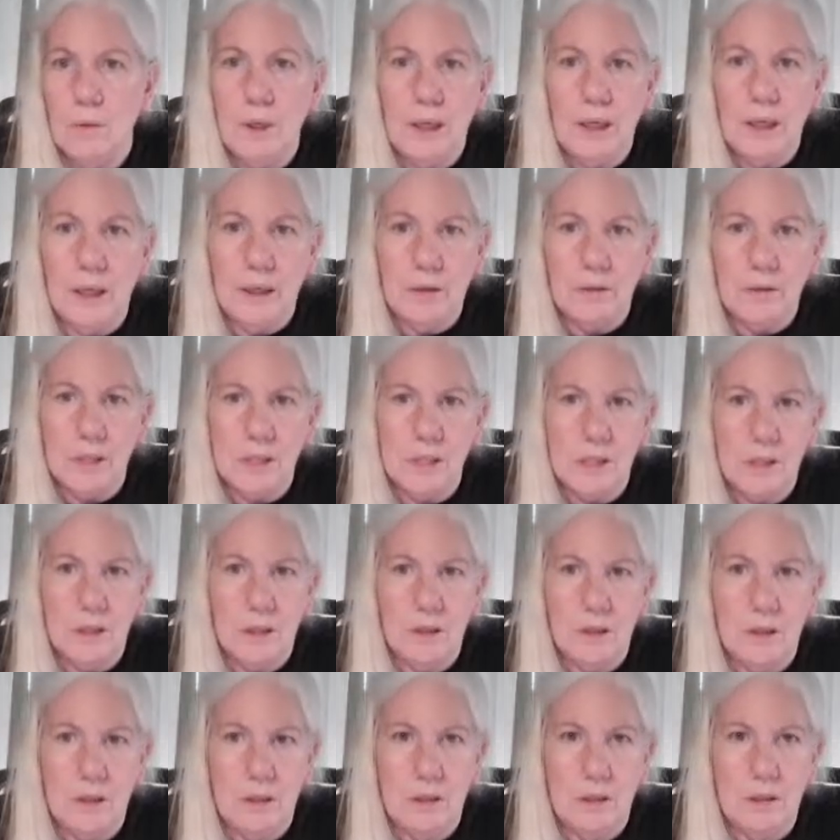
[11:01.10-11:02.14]
Wait, I don't
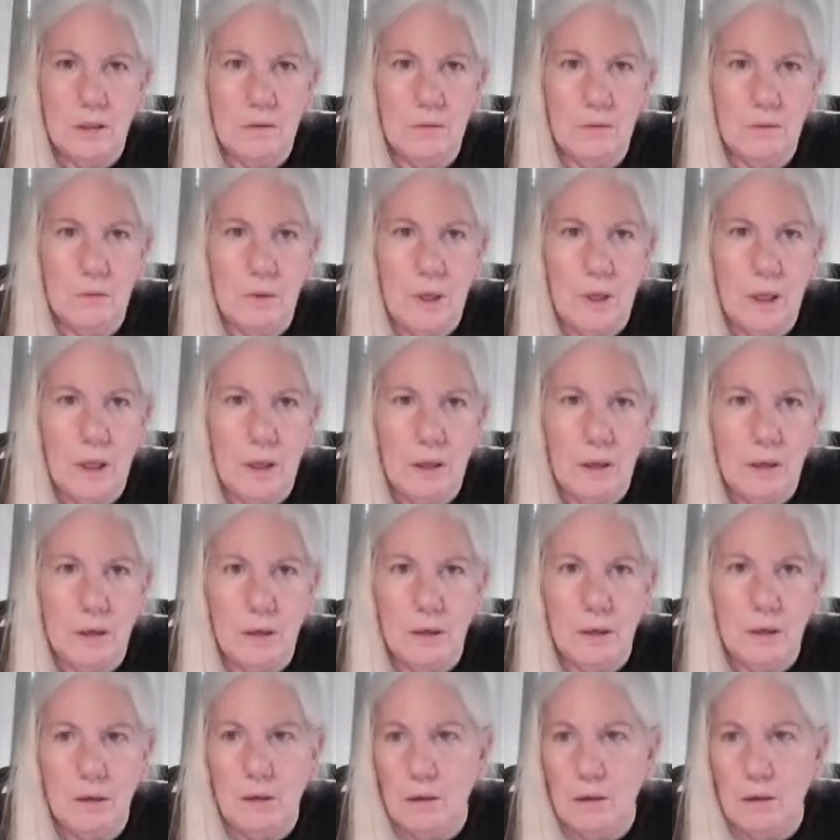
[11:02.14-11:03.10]
see it wait.